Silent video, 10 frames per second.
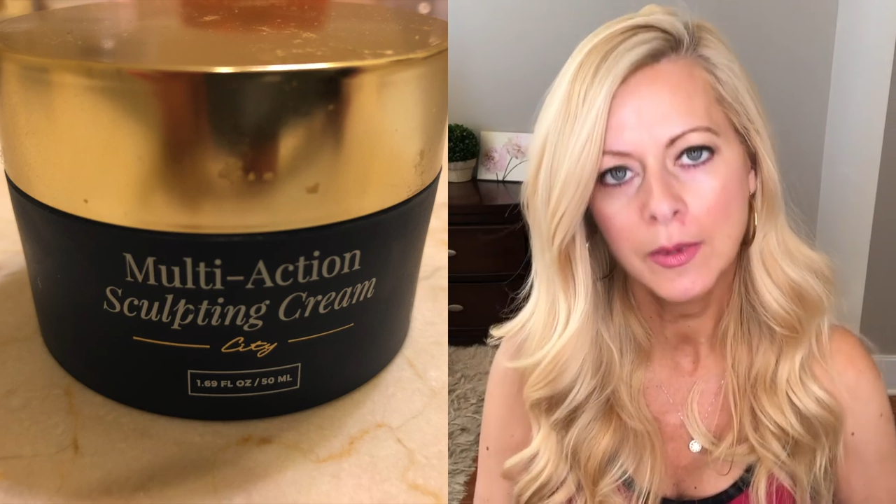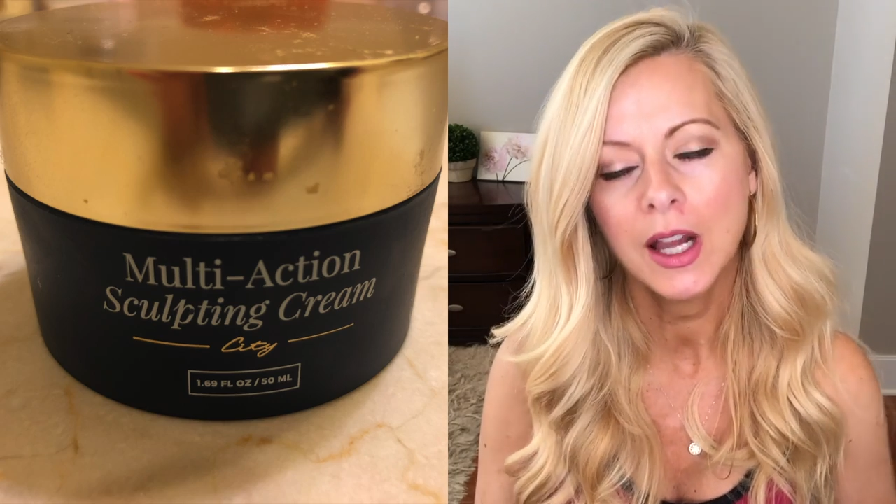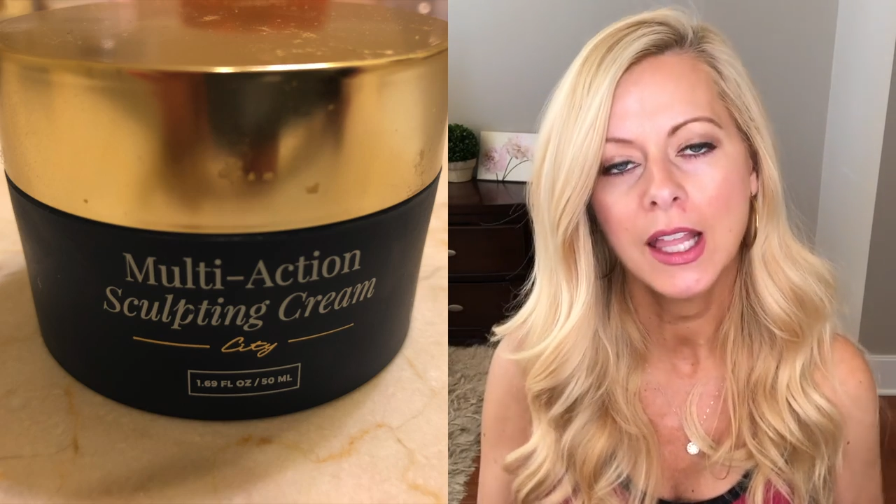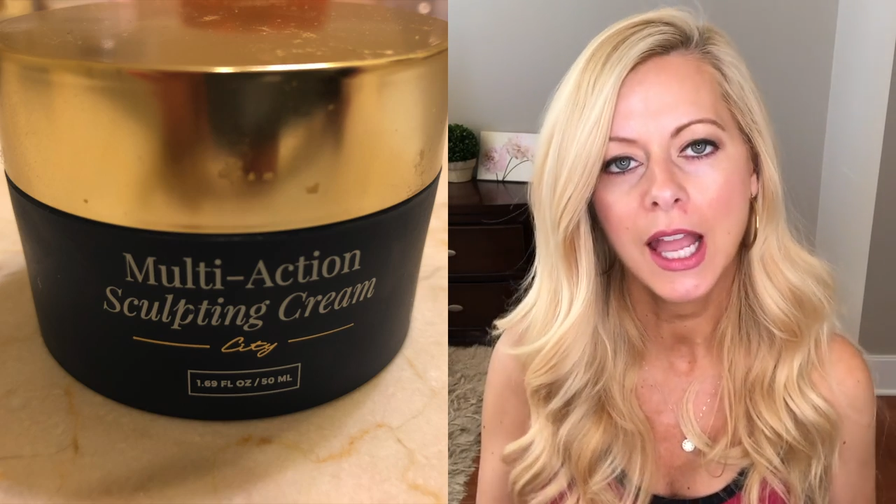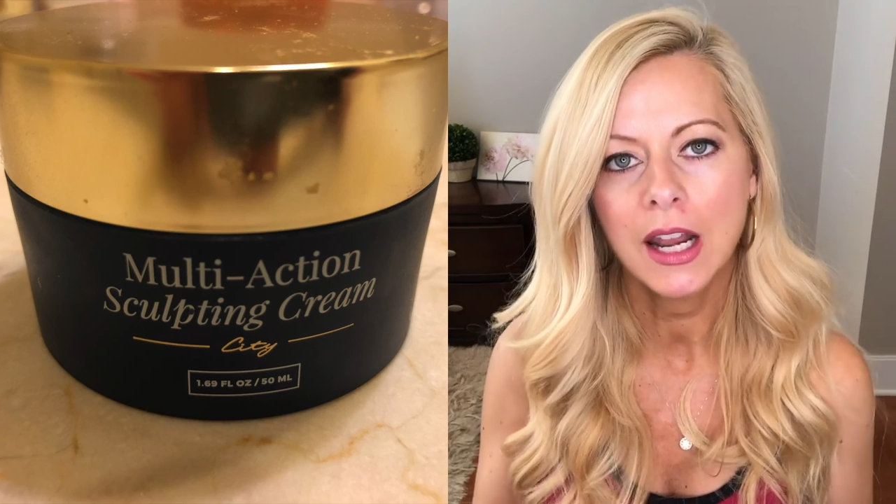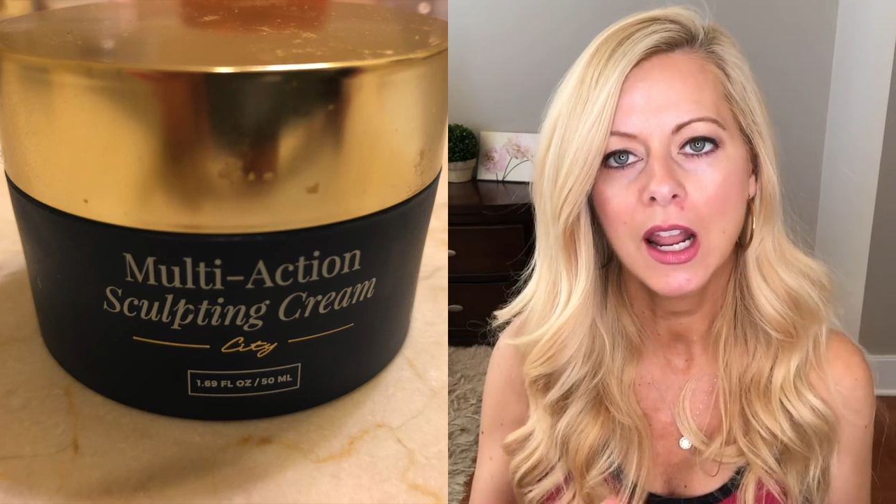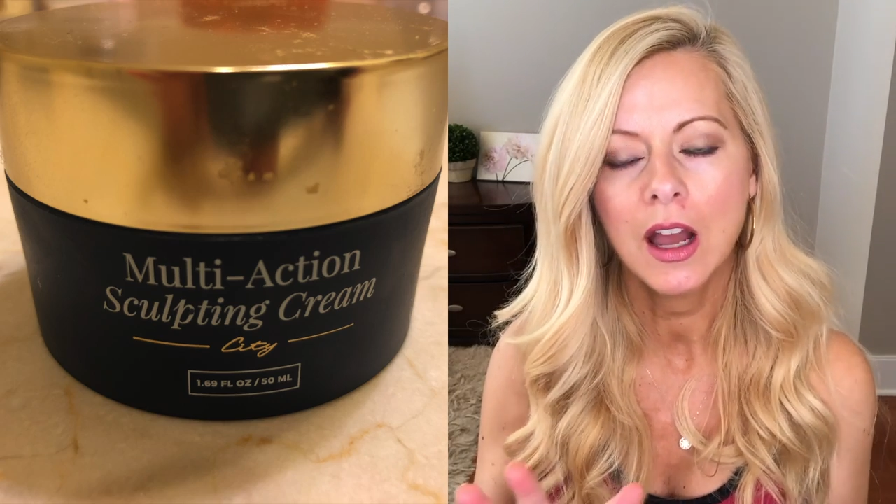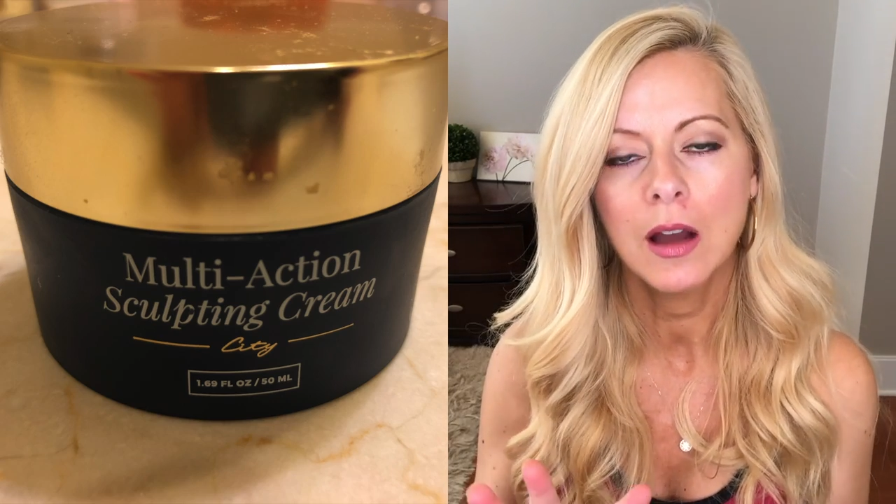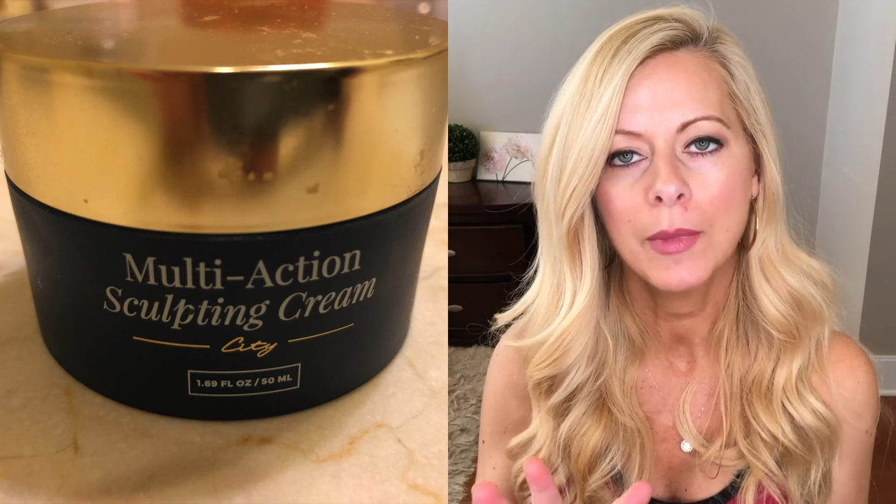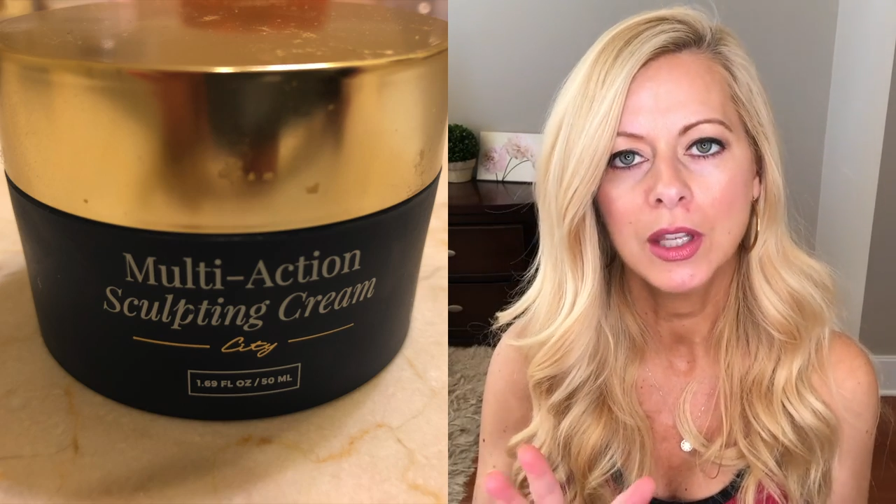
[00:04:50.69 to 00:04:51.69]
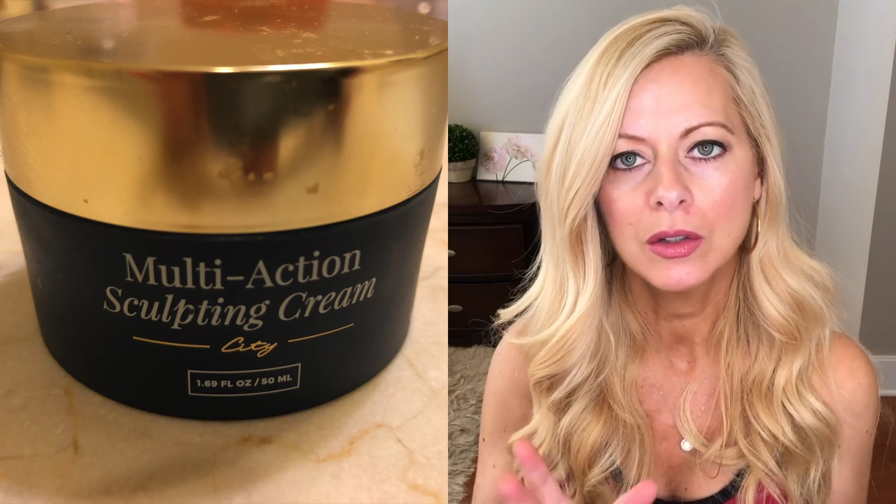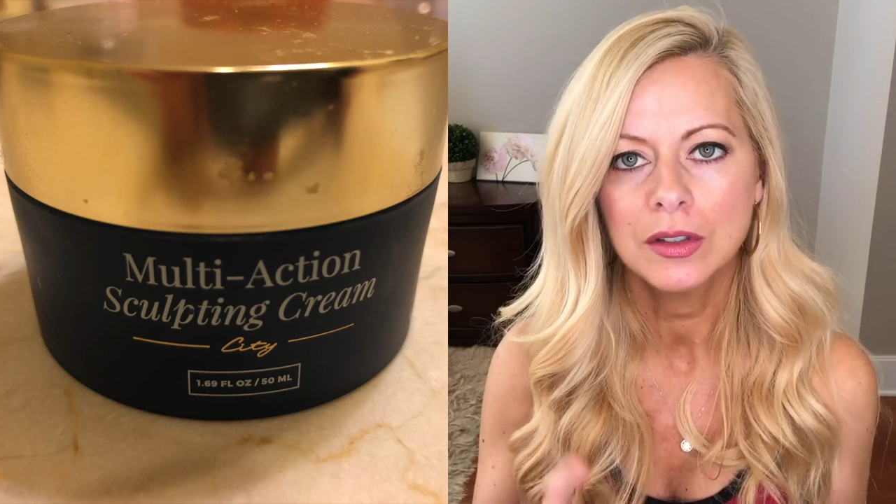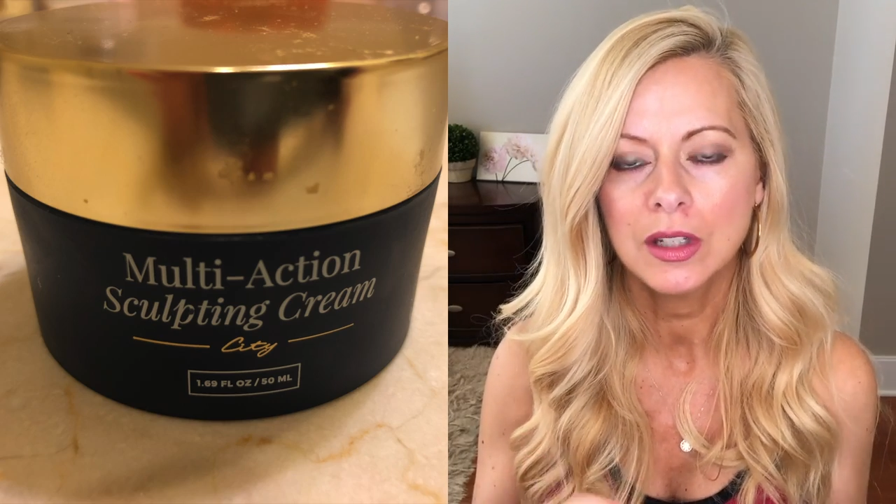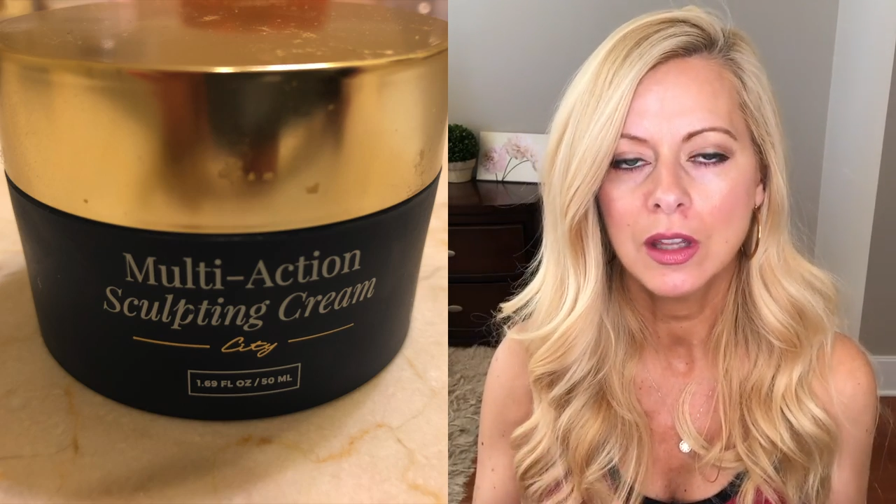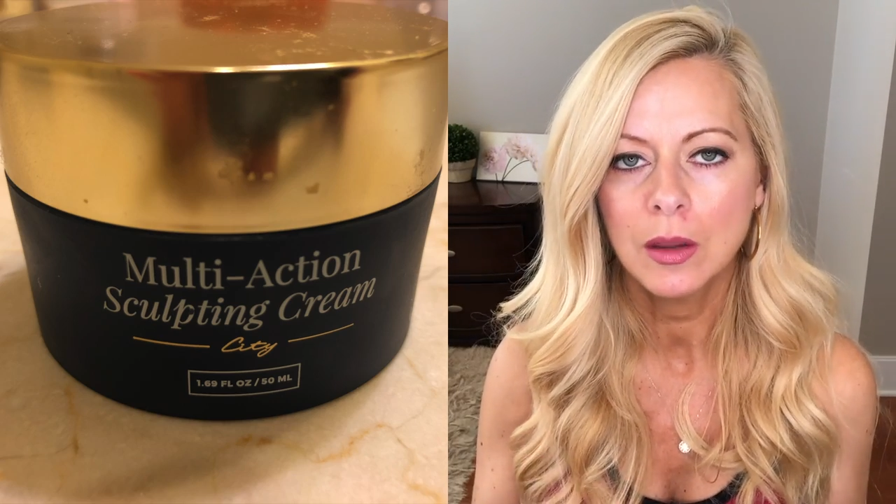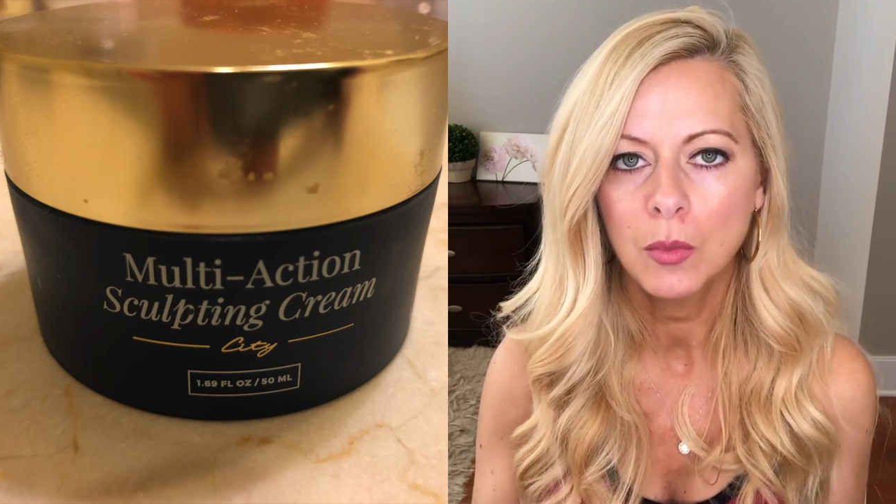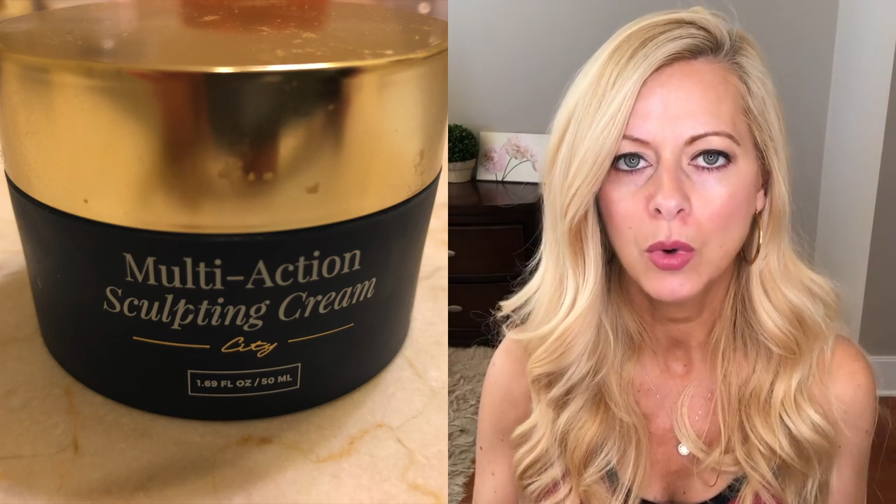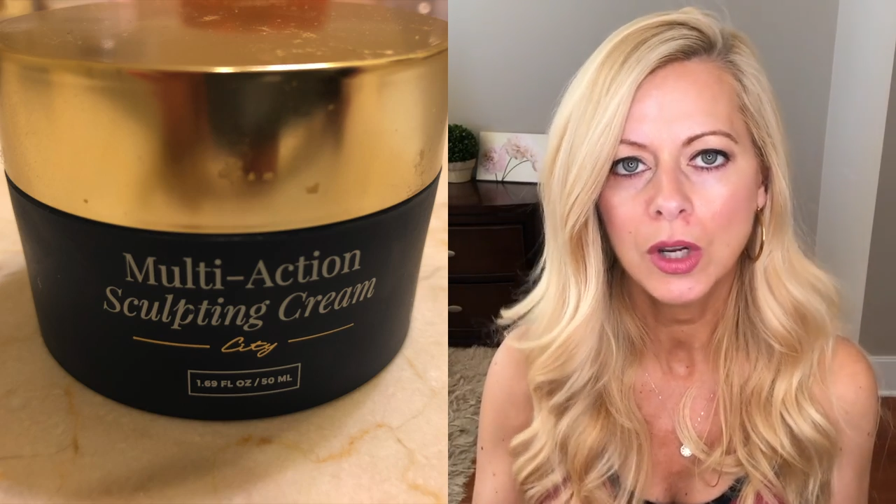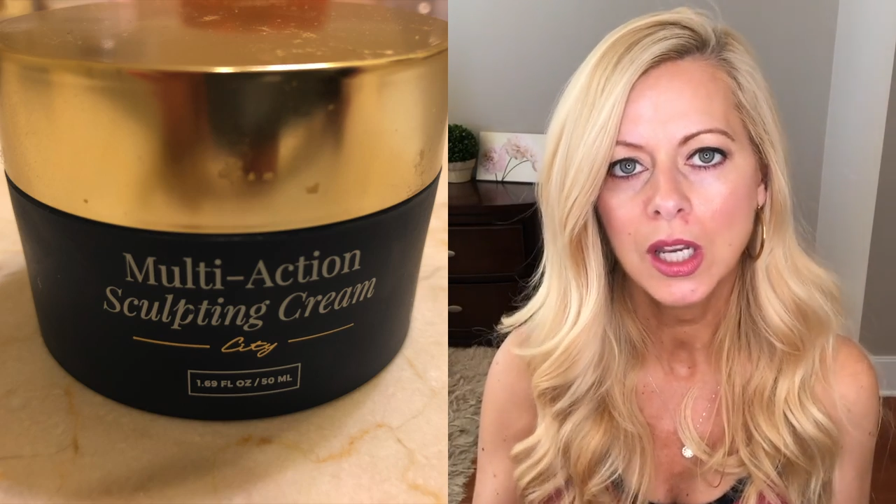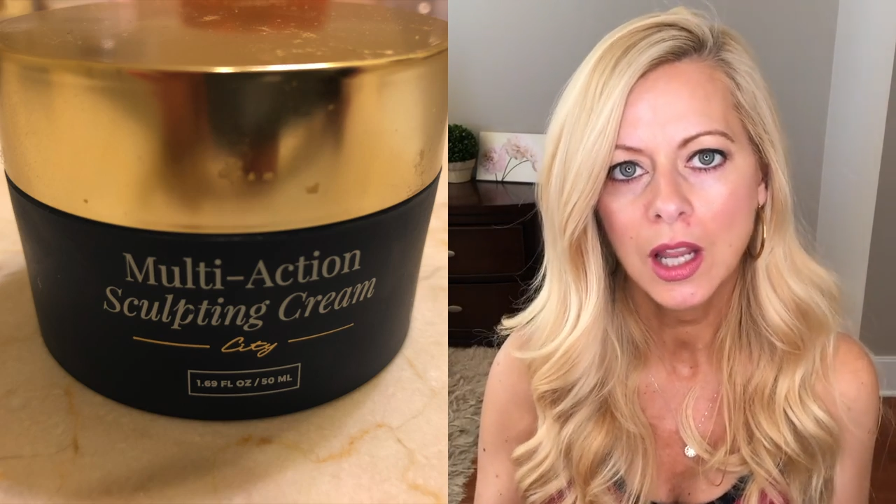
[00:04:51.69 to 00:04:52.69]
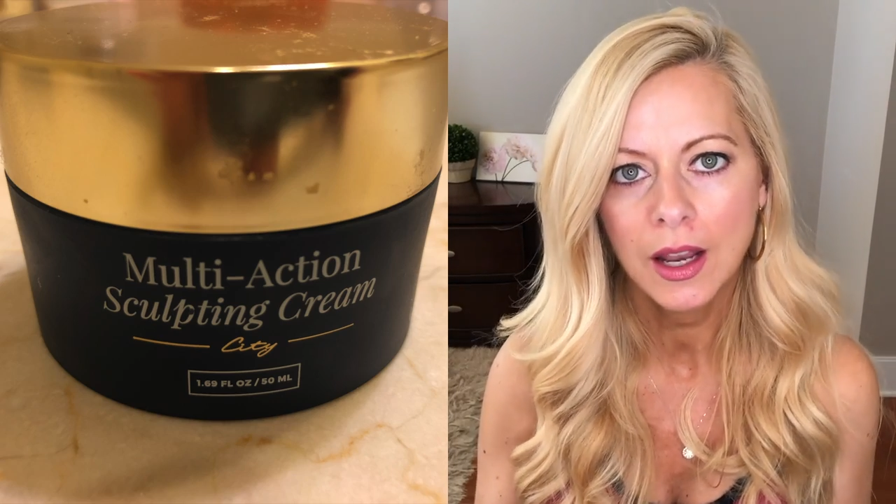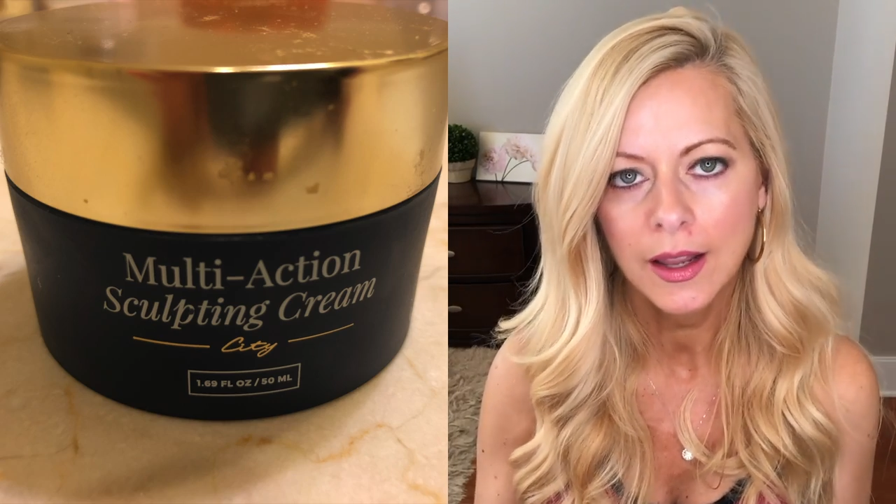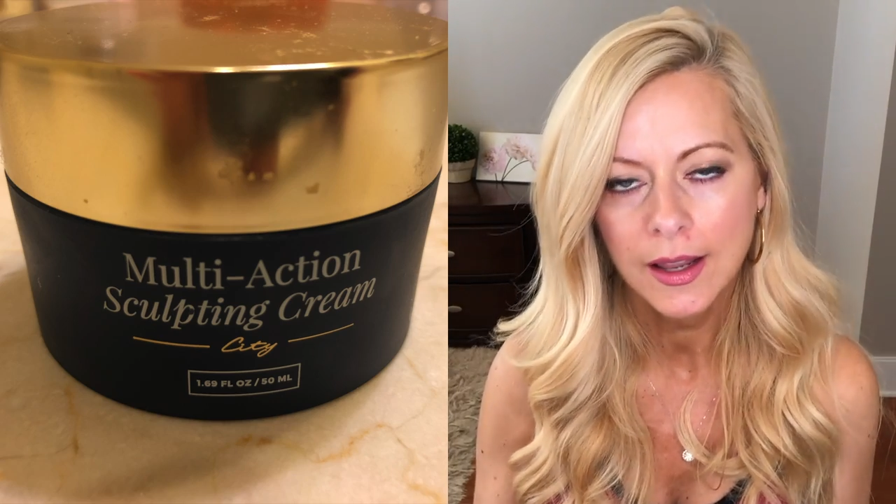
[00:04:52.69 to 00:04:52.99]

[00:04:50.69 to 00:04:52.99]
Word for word: Again, um, I used it in the morning and